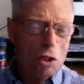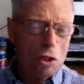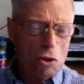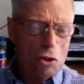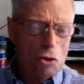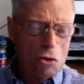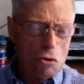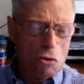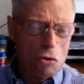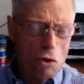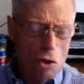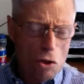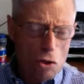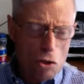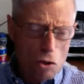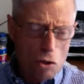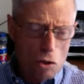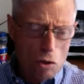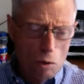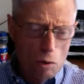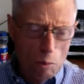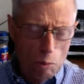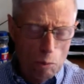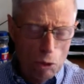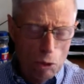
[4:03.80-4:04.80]

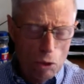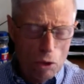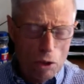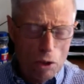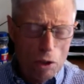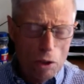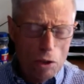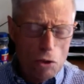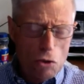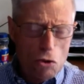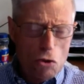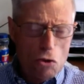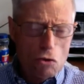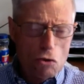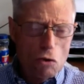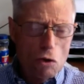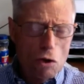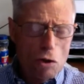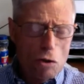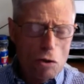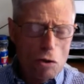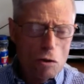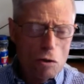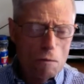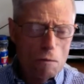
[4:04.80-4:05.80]
illustration, a book
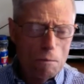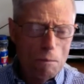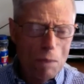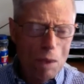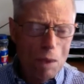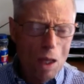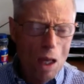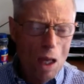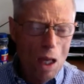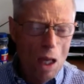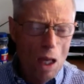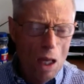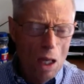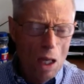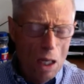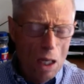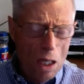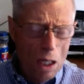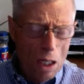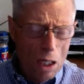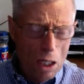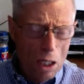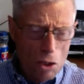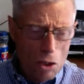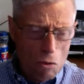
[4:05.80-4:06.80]
illustration,
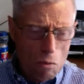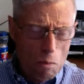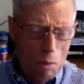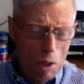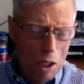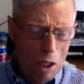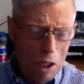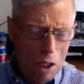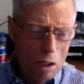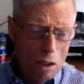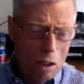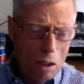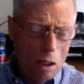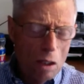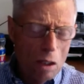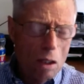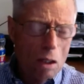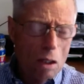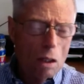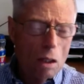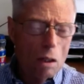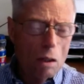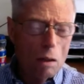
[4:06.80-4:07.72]
its main